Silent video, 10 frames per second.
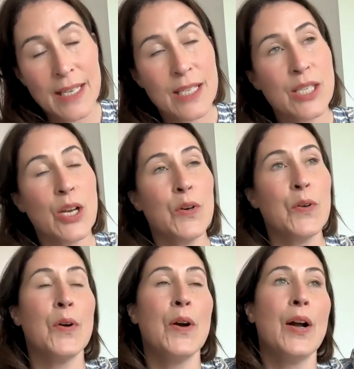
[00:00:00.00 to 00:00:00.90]

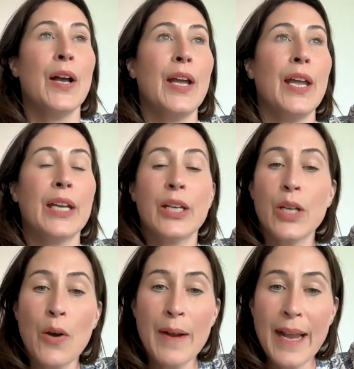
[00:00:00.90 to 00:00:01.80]
So it could
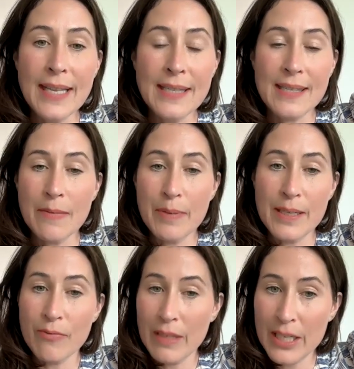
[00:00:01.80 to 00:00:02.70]
go against
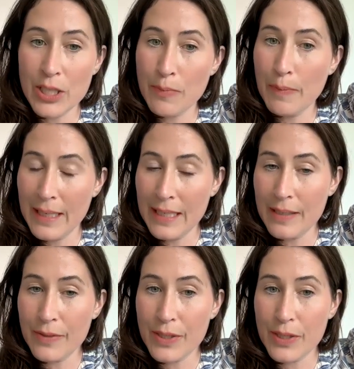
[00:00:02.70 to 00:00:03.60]
somebody's religious
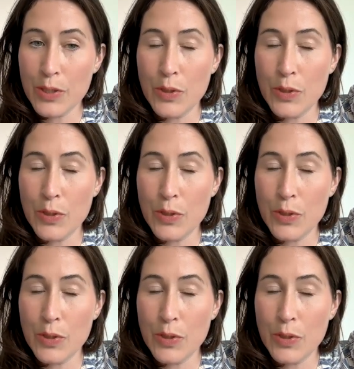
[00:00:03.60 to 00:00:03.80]
beliefs